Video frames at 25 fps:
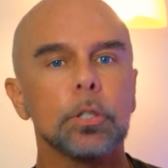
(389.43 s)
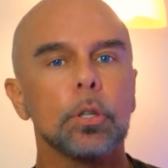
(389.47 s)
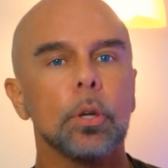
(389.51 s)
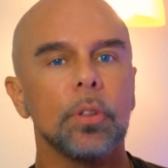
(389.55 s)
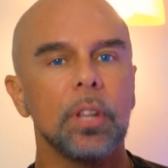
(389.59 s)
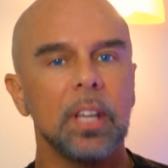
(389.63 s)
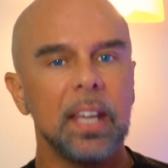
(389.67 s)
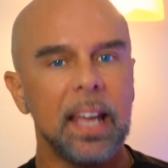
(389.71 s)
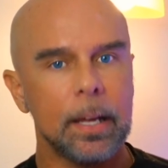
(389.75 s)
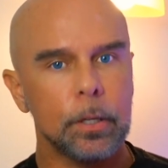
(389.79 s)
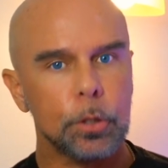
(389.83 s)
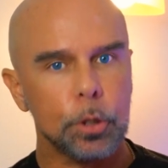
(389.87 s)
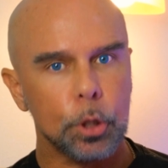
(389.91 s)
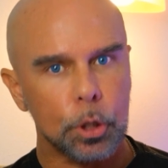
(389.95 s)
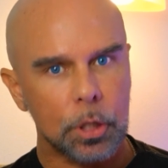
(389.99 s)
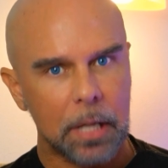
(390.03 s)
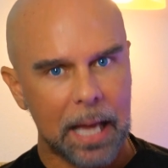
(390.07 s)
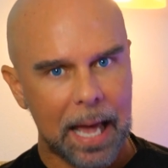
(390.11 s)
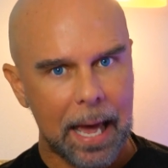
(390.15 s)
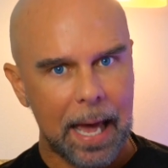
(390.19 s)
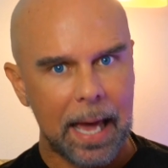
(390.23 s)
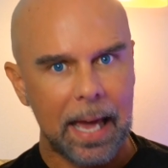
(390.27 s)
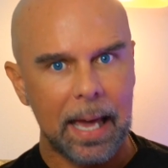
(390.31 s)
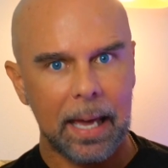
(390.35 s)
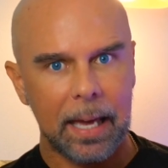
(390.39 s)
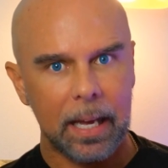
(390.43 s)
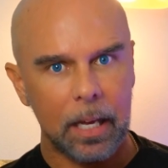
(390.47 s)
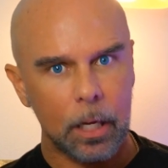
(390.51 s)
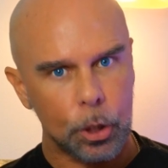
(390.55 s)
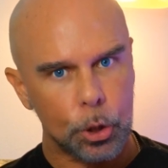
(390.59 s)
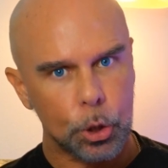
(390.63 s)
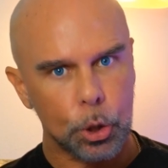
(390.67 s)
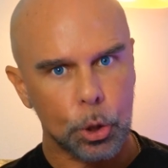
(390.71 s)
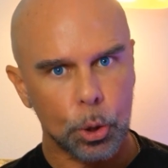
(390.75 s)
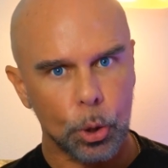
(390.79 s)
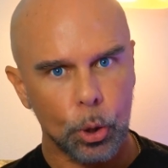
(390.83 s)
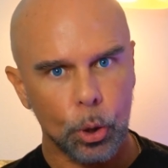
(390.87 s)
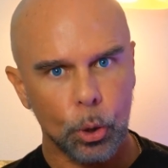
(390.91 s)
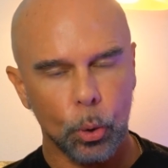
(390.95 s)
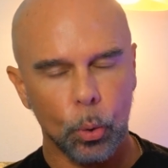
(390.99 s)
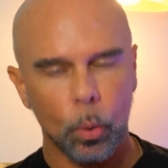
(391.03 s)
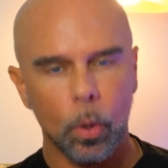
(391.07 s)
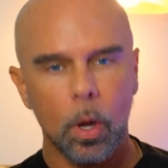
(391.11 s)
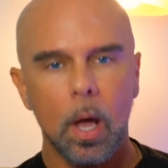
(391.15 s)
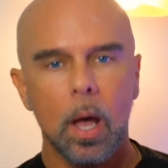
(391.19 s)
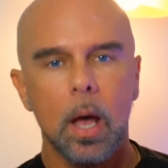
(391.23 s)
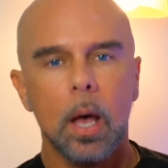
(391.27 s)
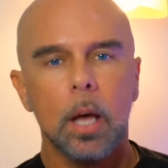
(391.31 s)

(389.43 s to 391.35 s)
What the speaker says: So the answer is A, true.